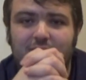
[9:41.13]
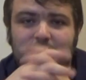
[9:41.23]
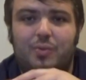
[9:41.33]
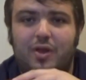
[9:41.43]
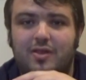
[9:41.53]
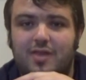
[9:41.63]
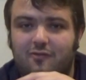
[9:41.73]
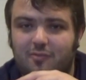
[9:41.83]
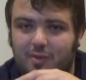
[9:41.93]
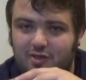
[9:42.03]
and bring it to
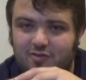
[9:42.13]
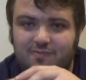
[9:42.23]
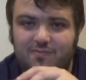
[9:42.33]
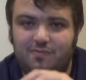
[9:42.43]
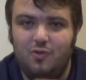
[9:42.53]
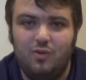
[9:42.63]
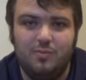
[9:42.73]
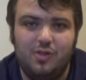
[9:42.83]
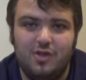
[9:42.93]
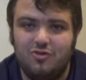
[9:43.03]
everybody's
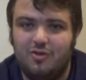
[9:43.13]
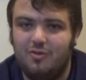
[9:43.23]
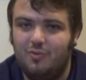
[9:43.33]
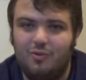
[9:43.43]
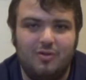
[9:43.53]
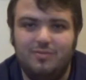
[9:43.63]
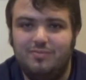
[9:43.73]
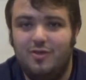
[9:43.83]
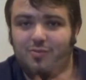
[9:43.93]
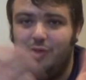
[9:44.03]
viewing pleasure or
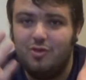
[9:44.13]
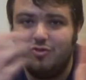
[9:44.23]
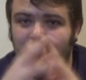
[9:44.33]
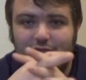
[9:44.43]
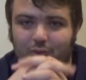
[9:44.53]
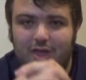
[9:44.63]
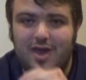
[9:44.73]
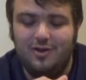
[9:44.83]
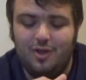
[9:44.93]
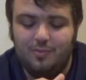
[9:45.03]
displeasure, if you will.
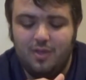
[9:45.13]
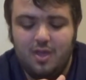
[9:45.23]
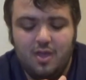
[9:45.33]
I don't know.